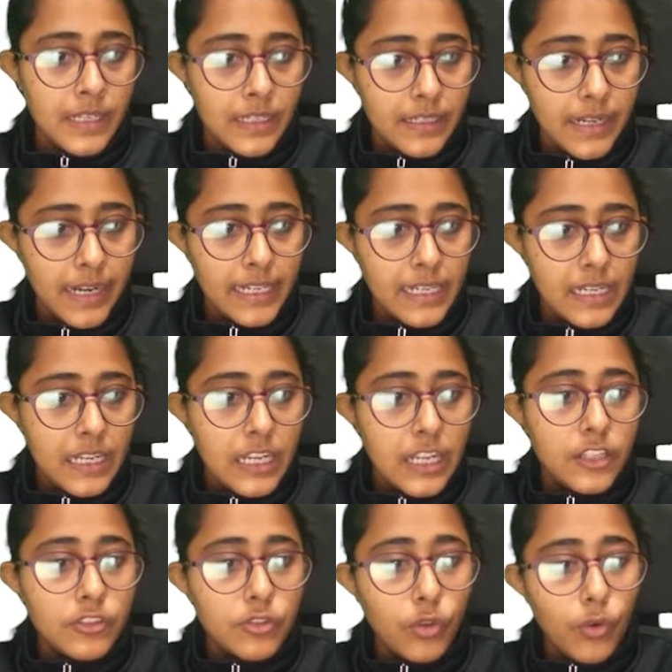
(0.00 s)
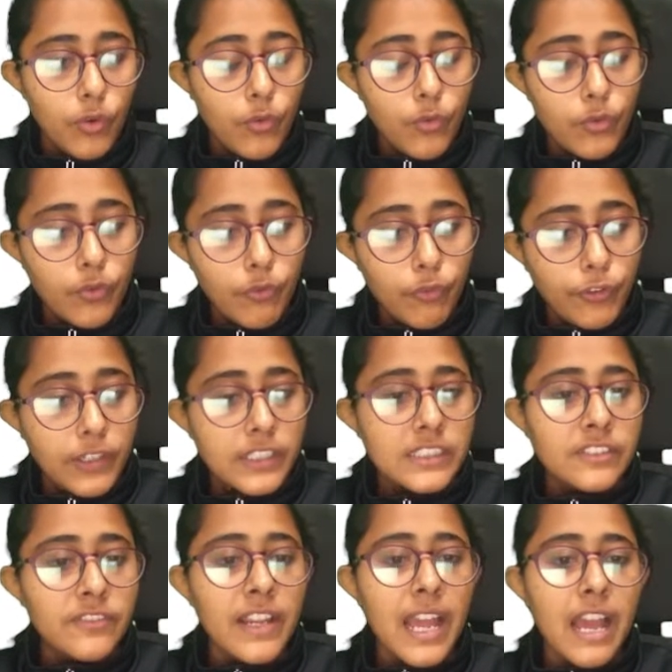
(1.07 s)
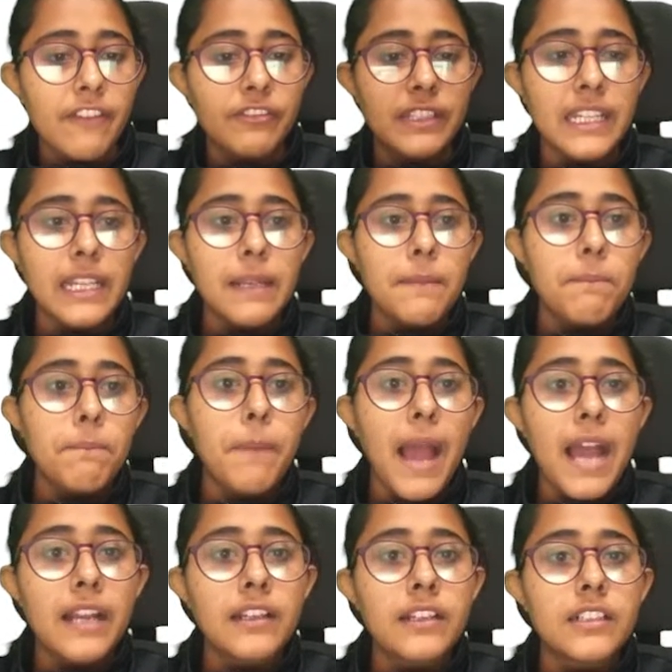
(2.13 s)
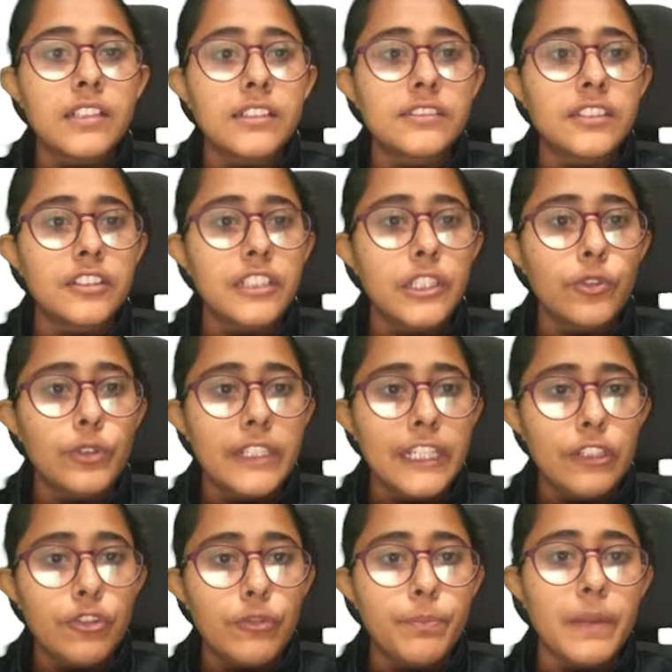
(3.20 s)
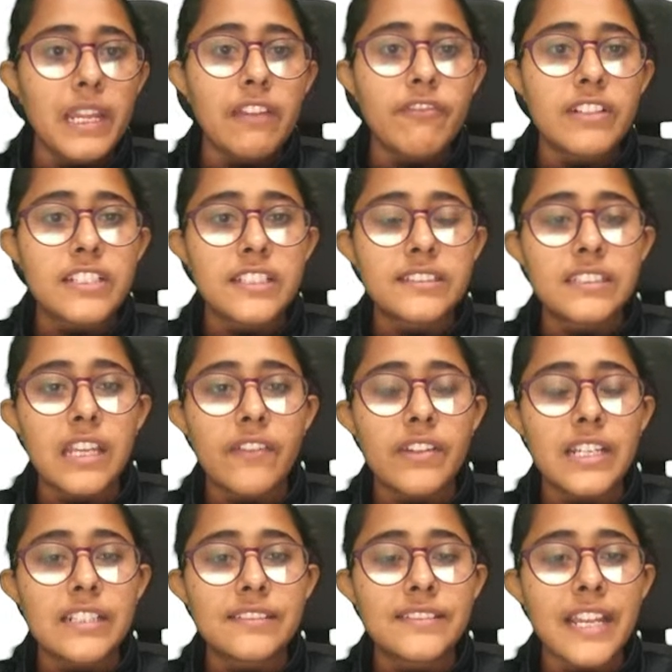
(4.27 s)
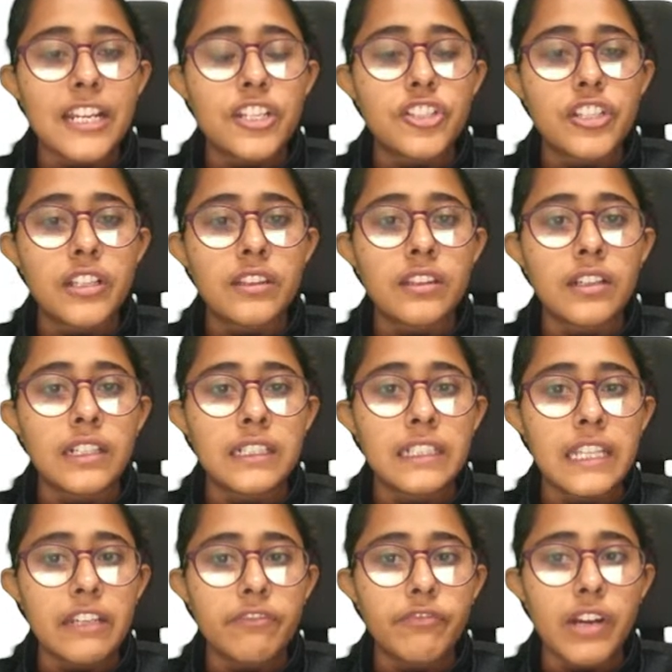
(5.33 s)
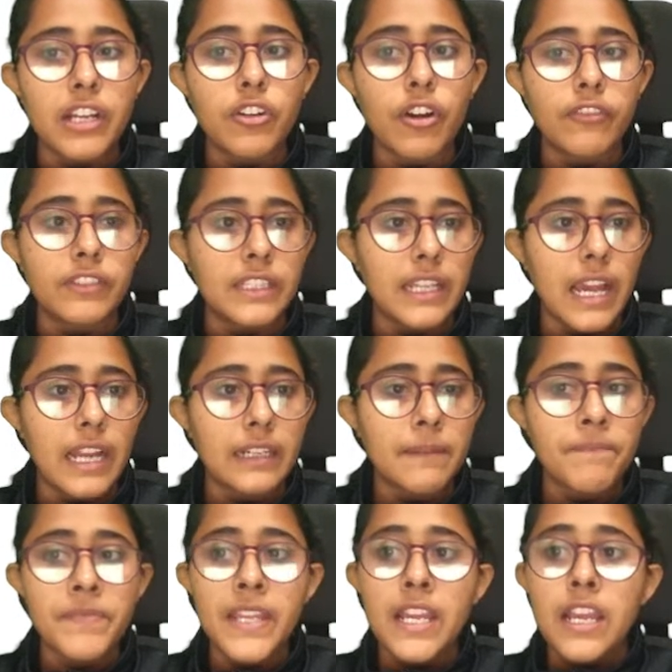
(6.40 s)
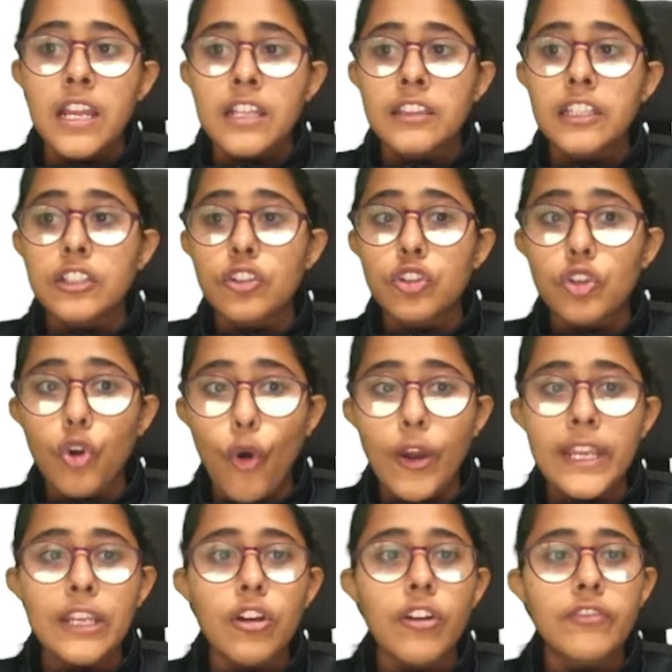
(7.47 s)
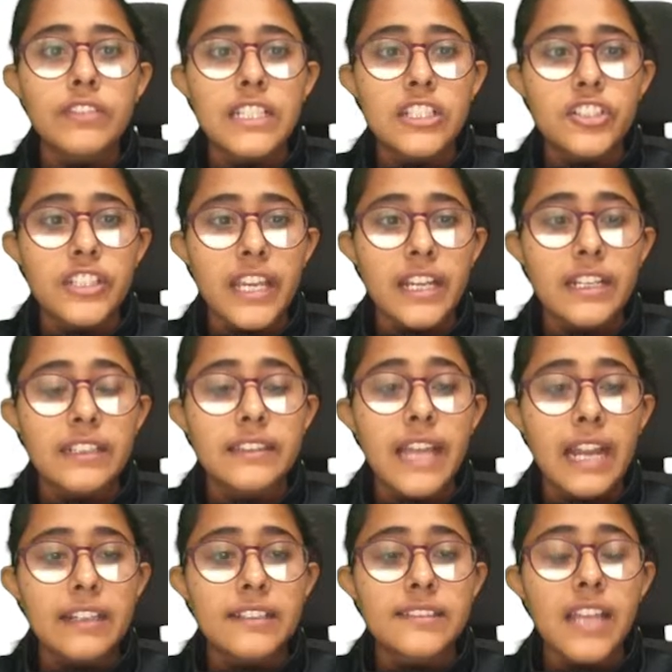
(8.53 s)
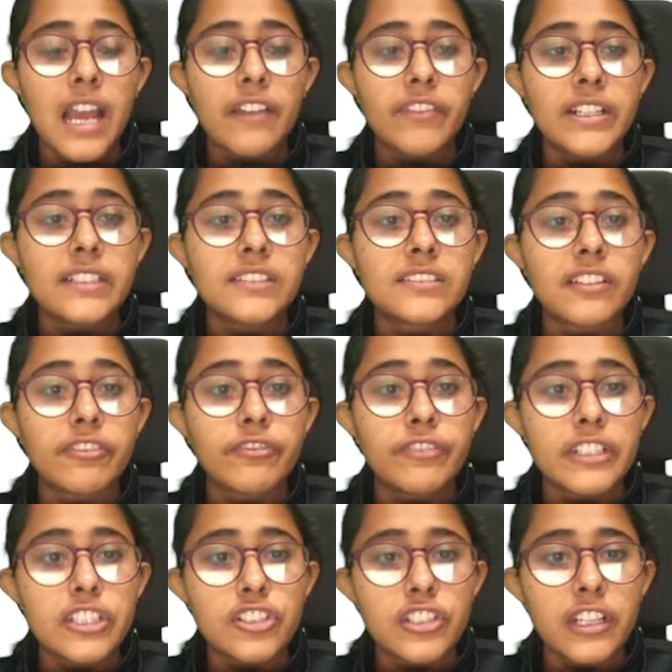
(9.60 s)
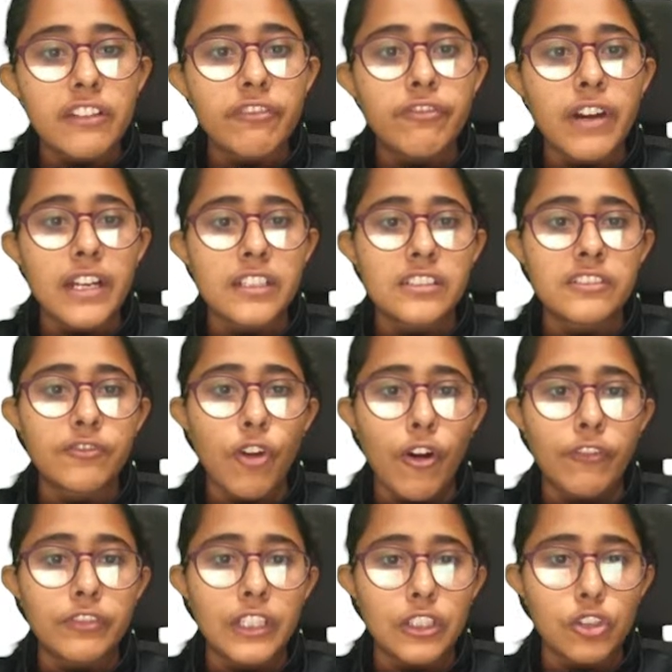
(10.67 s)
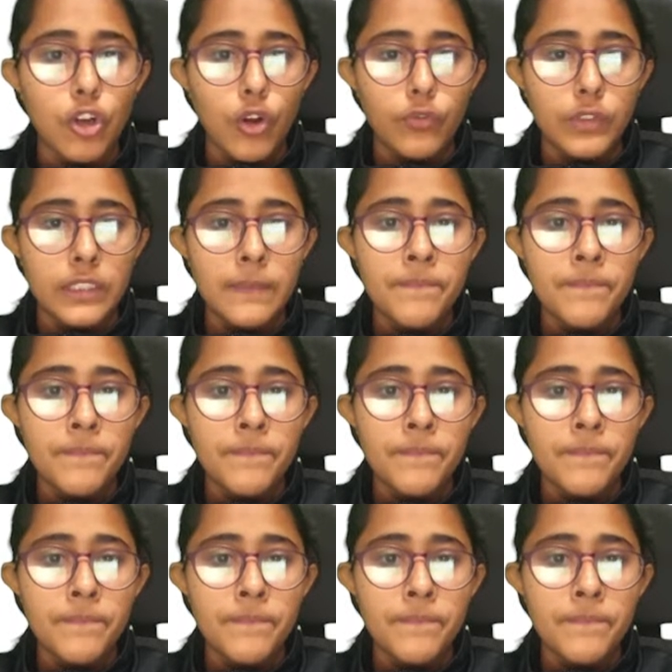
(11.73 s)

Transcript: right? So first we have the banker's duty to pay, which is given in section 31 of the act. The drawee of the check that is having sufficient funds of the drawer